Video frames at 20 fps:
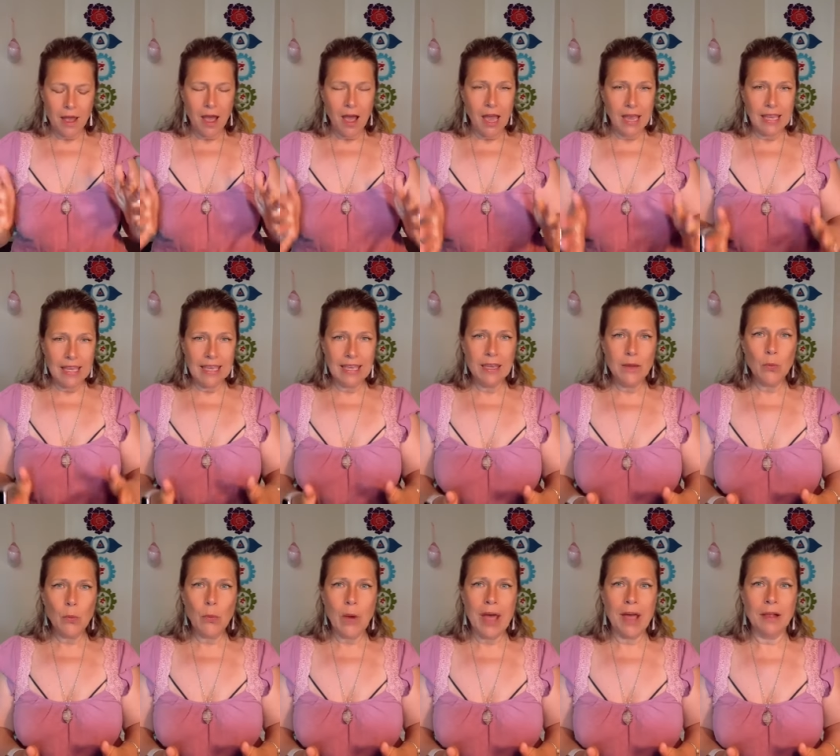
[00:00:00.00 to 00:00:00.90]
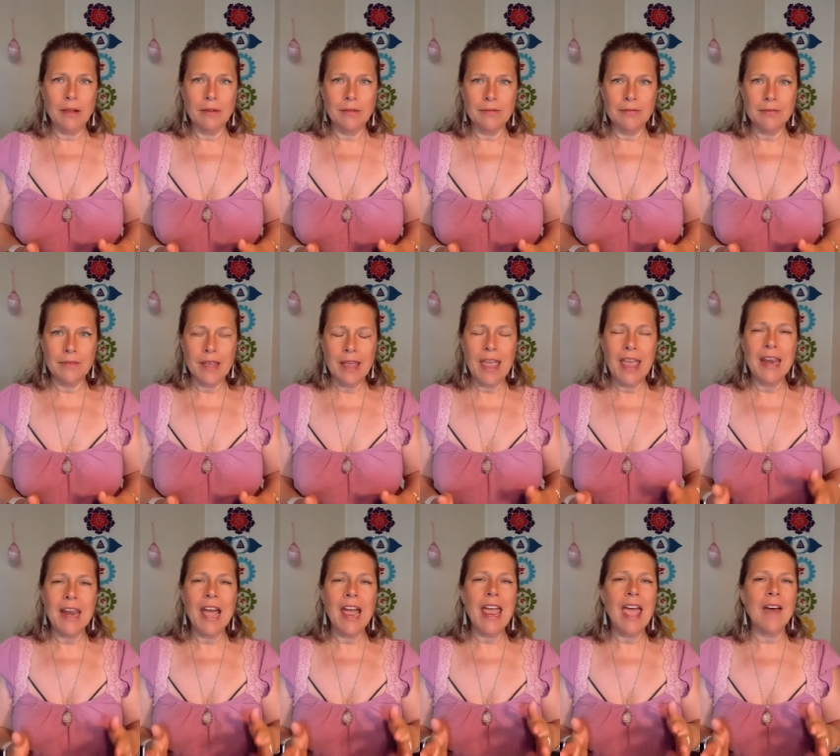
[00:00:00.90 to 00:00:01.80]
I eat well,
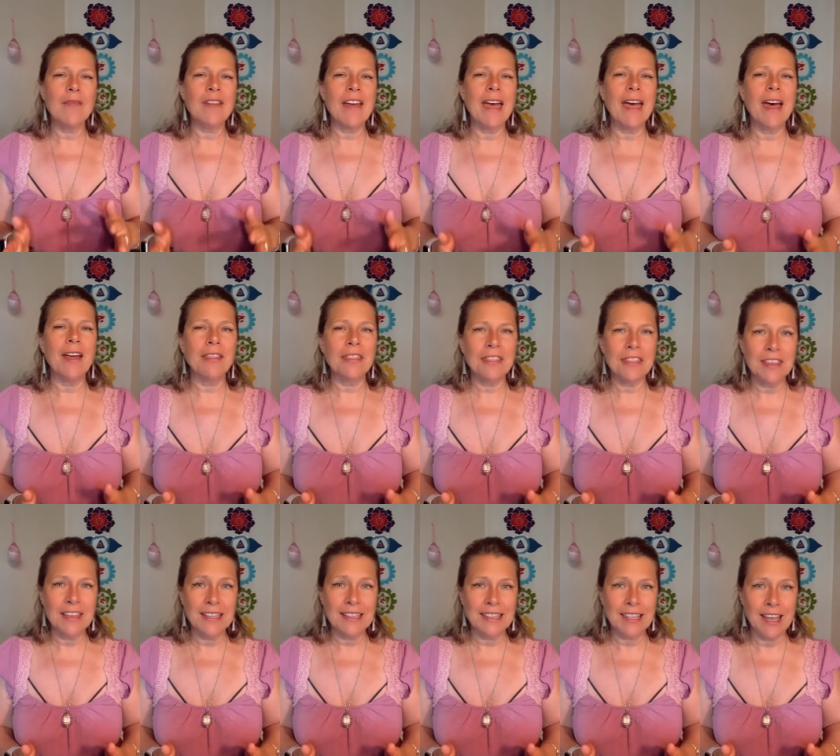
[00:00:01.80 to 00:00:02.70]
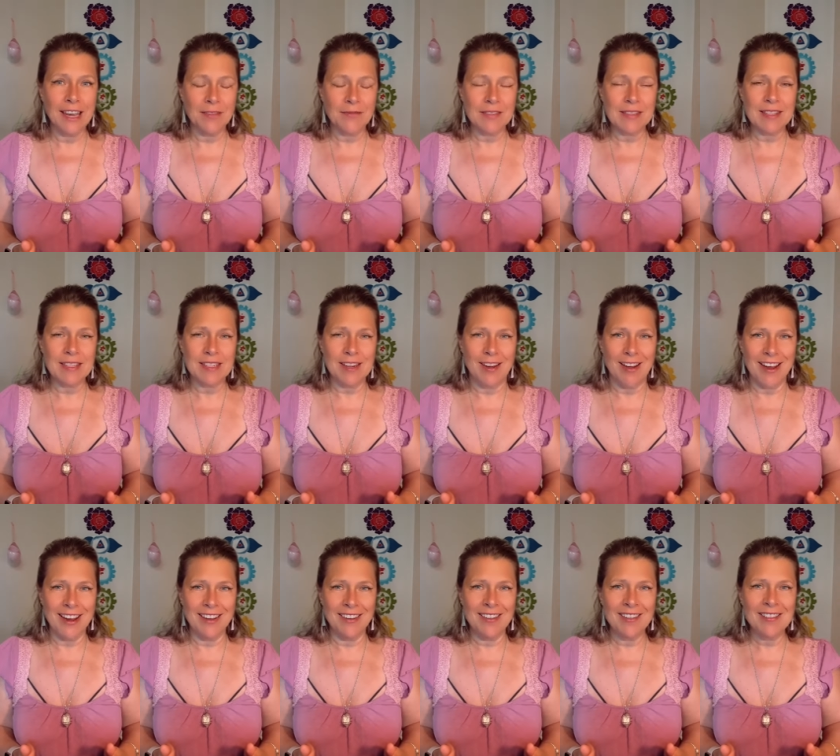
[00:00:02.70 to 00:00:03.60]
and I have a healthy
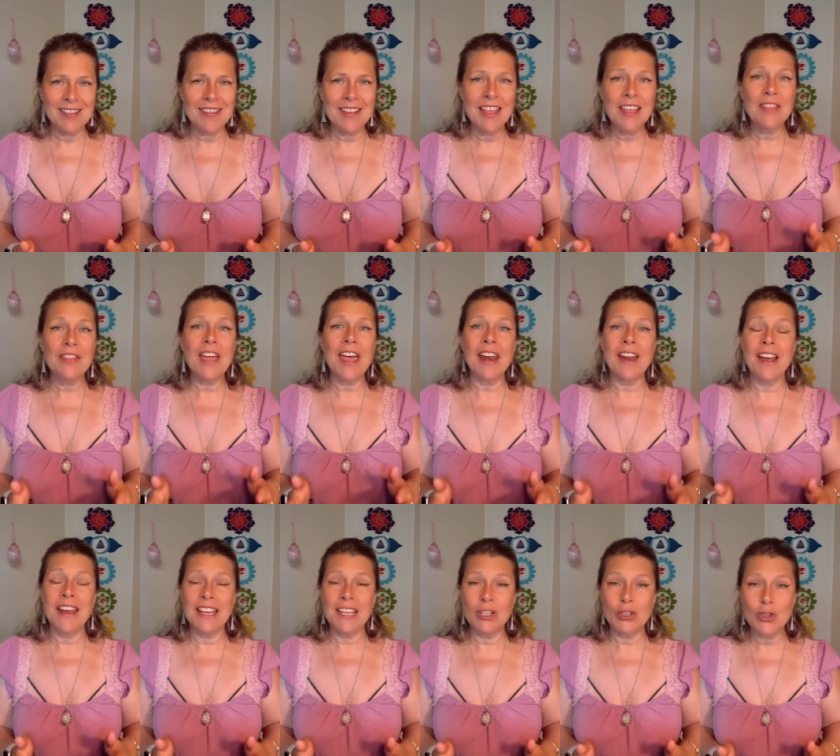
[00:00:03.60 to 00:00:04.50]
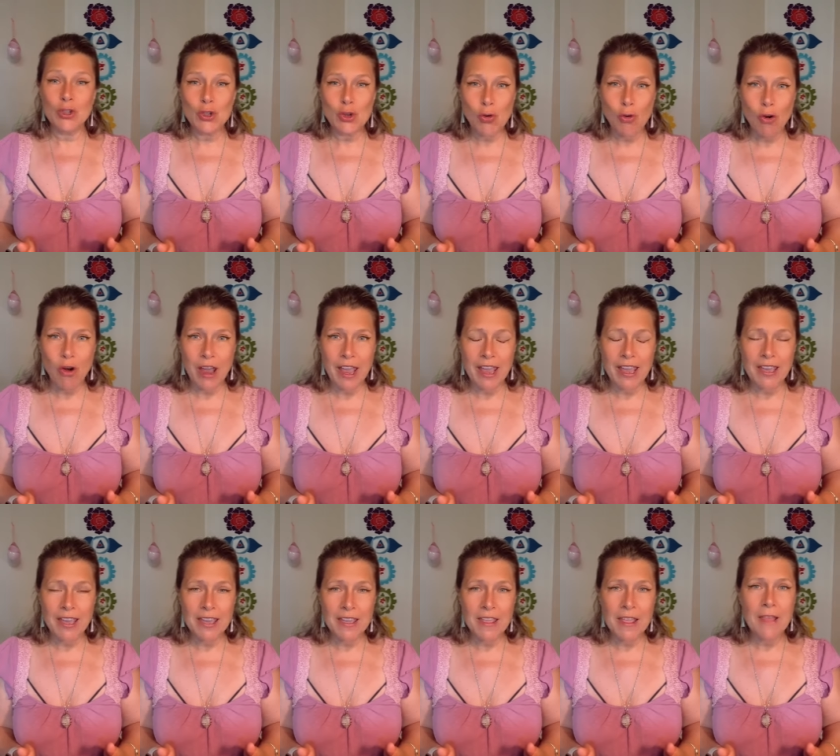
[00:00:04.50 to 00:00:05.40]
lifestyle that I
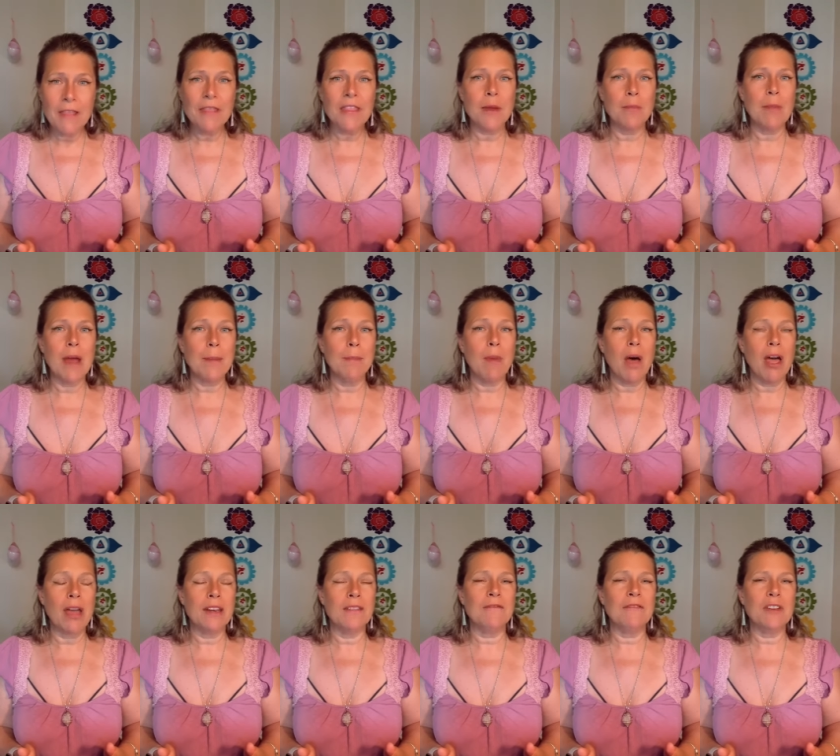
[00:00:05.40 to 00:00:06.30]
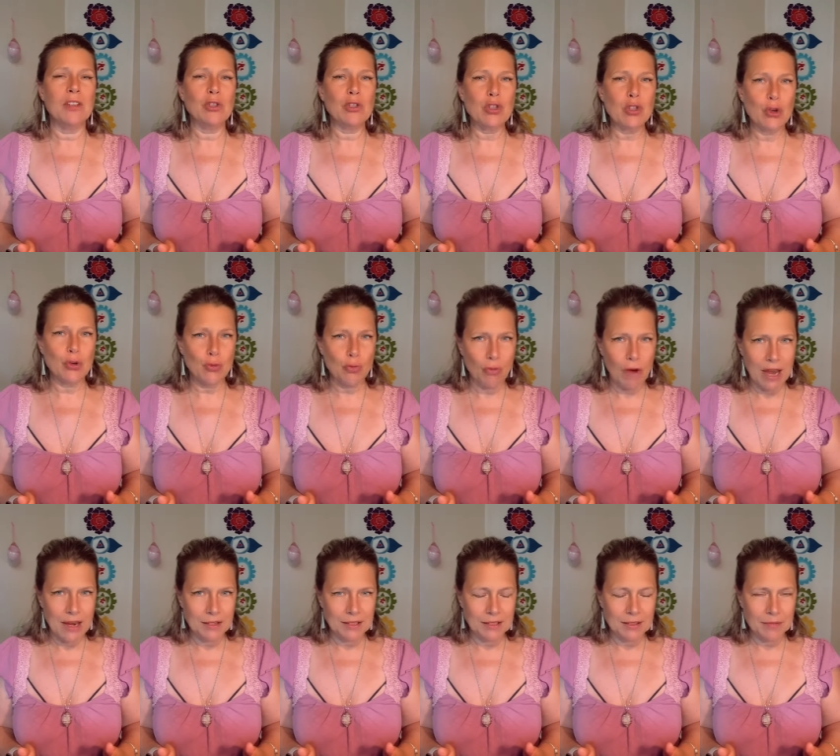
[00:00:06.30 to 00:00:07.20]
enjoy, then my body feels
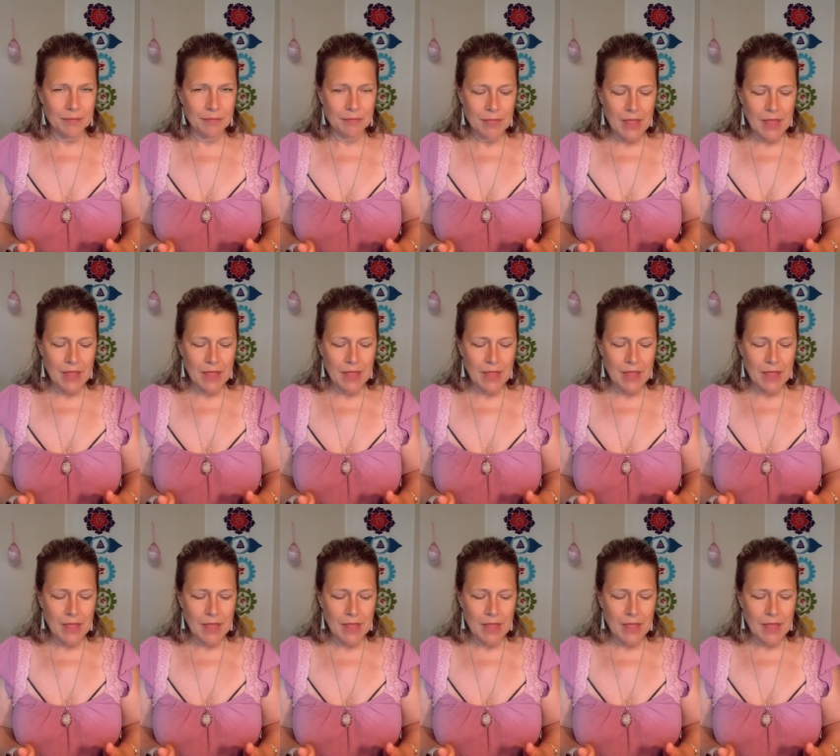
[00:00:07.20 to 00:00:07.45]
great.